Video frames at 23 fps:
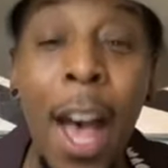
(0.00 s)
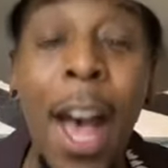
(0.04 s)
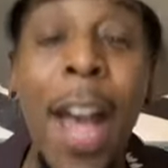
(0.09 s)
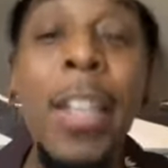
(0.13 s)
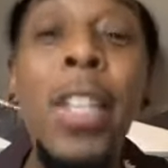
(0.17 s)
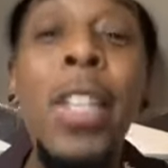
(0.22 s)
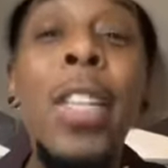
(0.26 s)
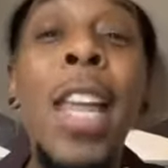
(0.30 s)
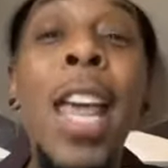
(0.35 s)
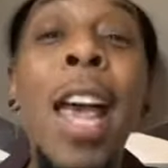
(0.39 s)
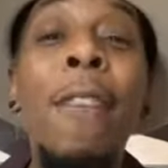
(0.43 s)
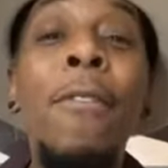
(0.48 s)
I
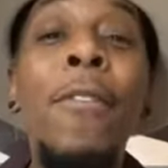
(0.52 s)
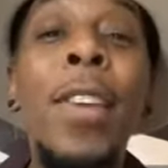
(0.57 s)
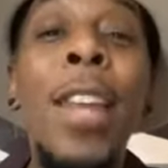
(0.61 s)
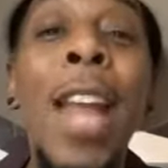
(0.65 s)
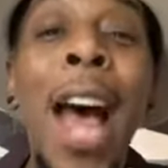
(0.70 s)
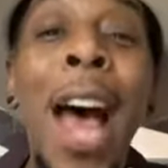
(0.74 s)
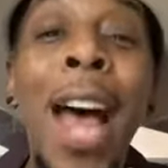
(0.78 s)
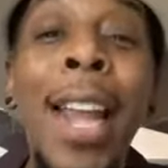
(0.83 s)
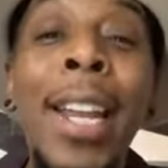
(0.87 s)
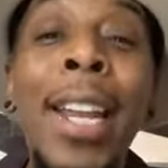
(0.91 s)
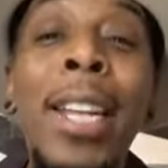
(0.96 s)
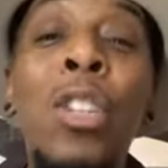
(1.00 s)
just have
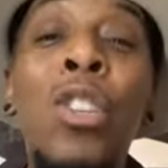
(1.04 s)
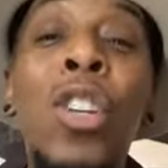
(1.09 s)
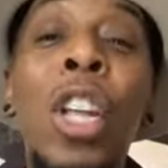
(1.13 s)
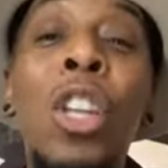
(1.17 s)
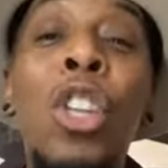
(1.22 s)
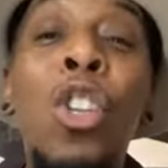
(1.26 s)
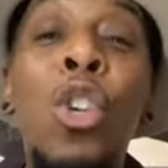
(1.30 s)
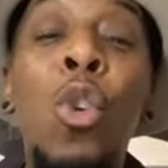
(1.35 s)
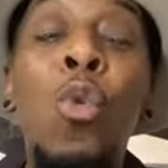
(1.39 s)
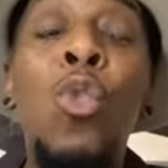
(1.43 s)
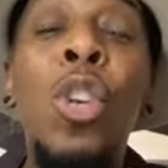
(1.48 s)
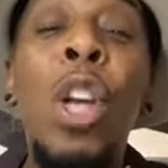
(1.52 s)
knowledge
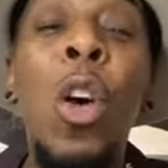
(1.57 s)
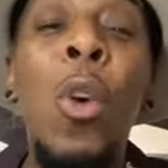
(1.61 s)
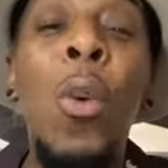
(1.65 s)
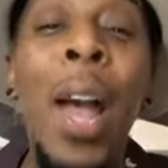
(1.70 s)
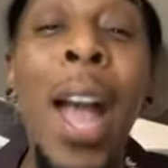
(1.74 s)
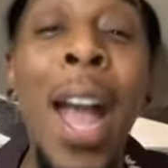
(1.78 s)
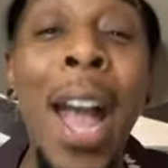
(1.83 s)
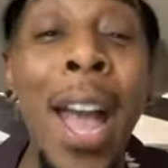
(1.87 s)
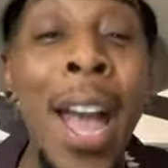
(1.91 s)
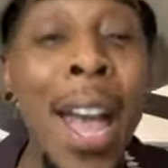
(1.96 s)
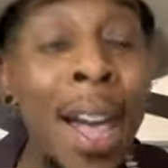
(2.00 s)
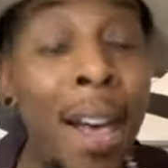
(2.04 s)
that you
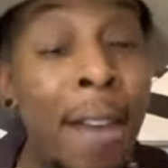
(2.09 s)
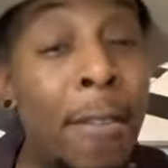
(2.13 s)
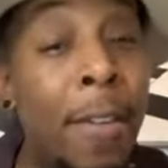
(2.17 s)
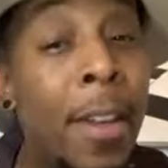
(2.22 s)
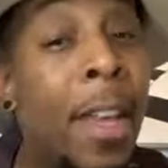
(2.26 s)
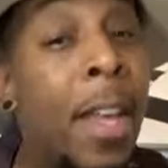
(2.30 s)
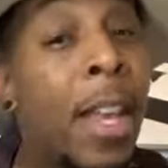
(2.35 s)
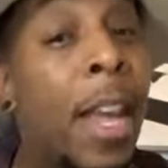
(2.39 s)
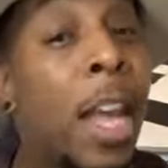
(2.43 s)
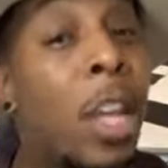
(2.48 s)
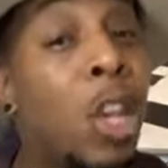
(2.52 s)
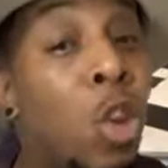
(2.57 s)
don't
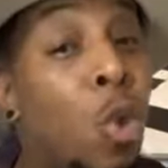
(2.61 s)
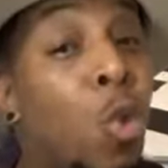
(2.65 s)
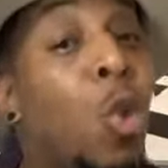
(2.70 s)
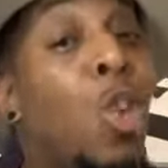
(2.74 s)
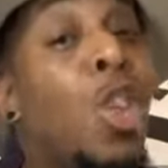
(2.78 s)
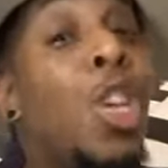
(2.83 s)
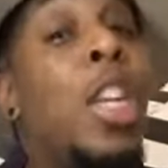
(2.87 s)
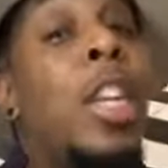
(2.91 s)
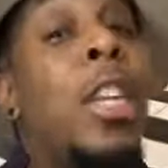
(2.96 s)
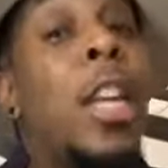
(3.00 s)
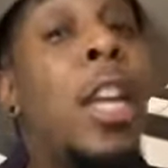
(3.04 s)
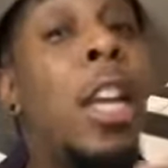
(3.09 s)
have. And you
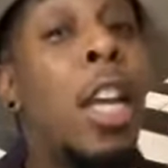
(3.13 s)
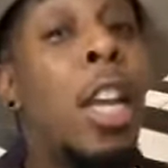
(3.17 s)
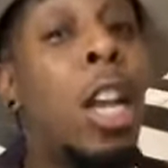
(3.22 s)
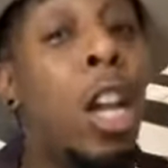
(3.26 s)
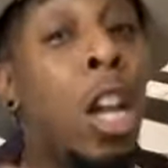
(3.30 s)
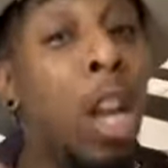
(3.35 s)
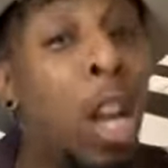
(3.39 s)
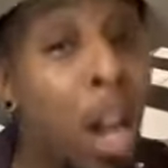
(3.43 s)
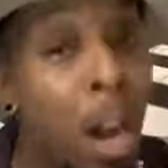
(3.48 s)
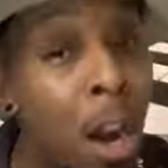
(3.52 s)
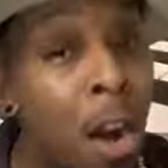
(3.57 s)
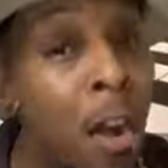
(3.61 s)
could
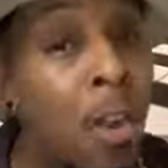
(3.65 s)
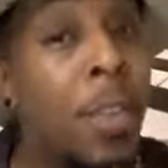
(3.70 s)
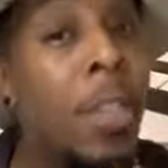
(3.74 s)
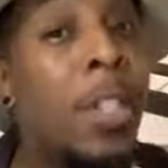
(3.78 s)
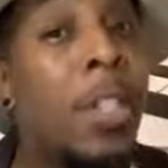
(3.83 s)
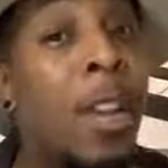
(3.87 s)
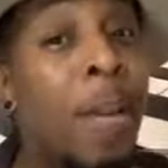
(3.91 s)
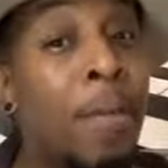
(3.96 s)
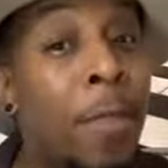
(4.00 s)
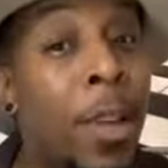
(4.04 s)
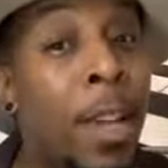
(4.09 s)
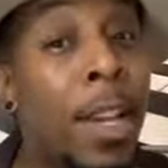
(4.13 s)
learn
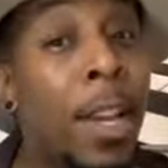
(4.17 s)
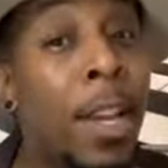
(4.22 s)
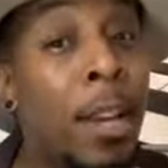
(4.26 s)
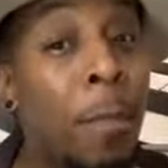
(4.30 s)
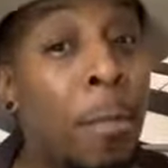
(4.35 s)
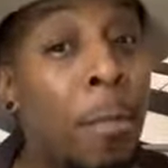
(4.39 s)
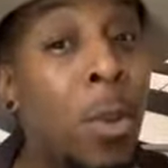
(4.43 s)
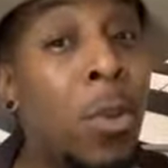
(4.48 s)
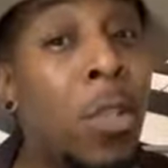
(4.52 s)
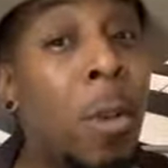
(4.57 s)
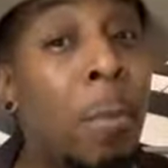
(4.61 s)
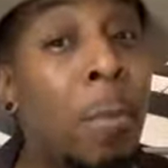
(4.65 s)
something in the
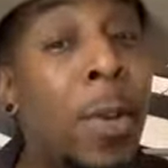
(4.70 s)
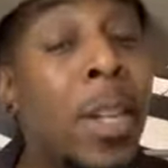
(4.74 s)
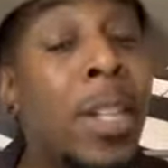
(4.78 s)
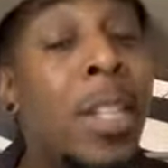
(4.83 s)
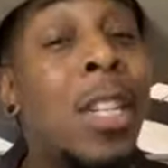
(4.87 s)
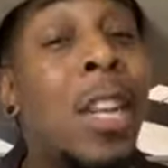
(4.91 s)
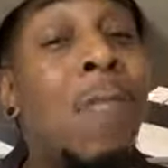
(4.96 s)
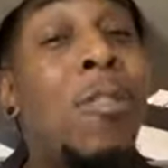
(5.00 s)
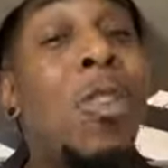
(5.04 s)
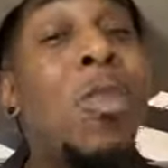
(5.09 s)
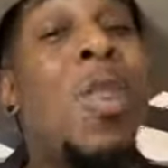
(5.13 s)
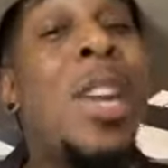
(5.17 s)
music
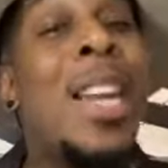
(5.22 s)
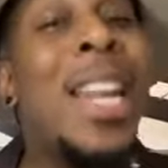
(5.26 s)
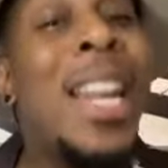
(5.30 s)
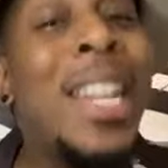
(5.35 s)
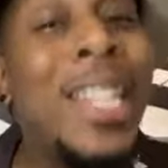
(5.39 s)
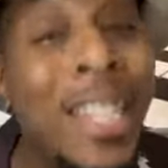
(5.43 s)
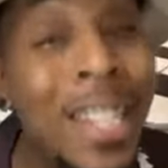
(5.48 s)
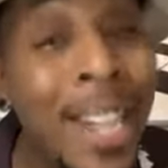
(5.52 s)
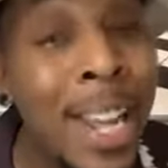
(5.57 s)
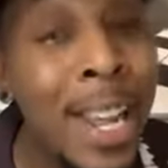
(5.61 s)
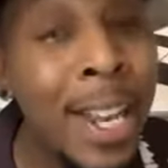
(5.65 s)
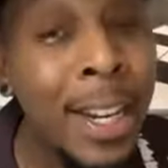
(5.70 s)
business if you
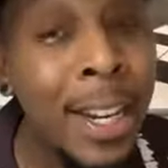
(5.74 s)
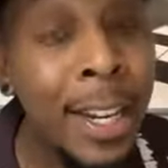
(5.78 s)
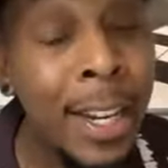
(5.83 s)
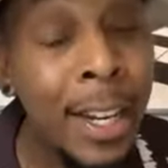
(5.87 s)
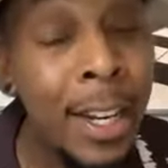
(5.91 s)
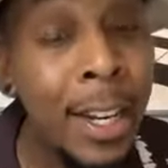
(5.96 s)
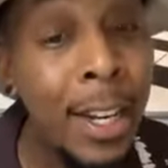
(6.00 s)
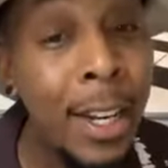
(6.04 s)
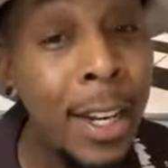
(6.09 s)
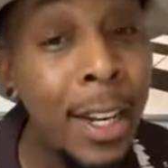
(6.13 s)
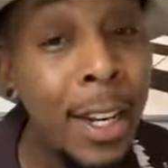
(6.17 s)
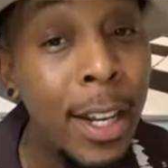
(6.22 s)
listen.